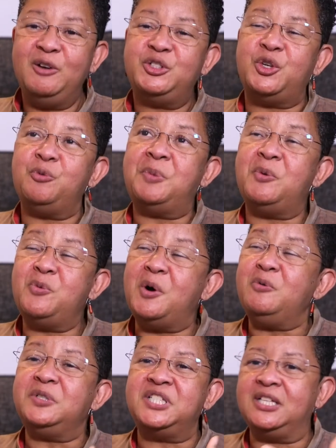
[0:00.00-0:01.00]
So, but
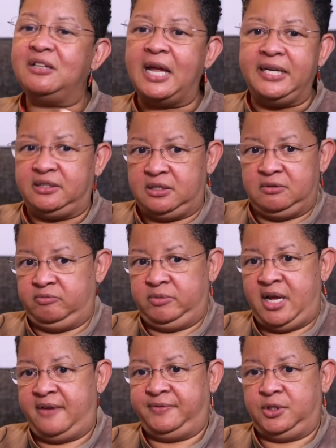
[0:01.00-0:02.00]
what was it like to
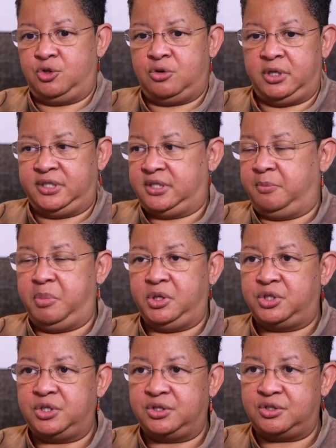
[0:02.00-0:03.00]
have to trust a
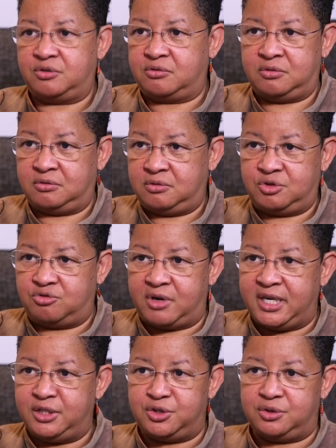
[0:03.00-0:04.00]
bunch of
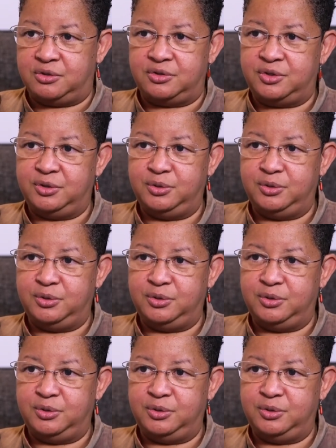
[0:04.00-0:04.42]
strangers